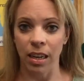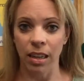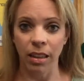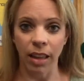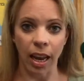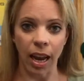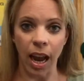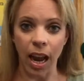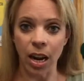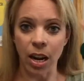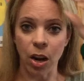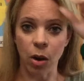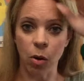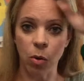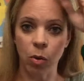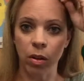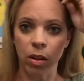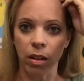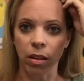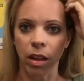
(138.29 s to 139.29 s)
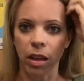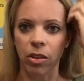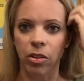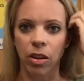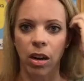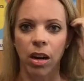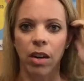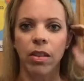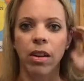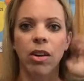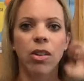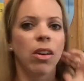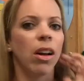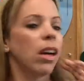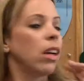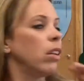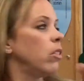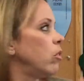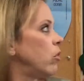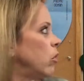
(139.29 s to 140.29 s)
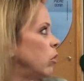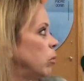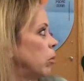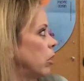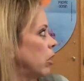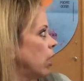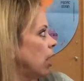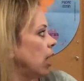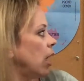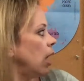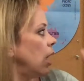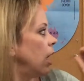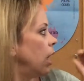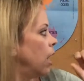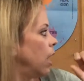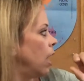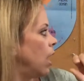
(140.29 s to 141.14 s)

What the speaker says: Like I know where the letters are. They're not super neat.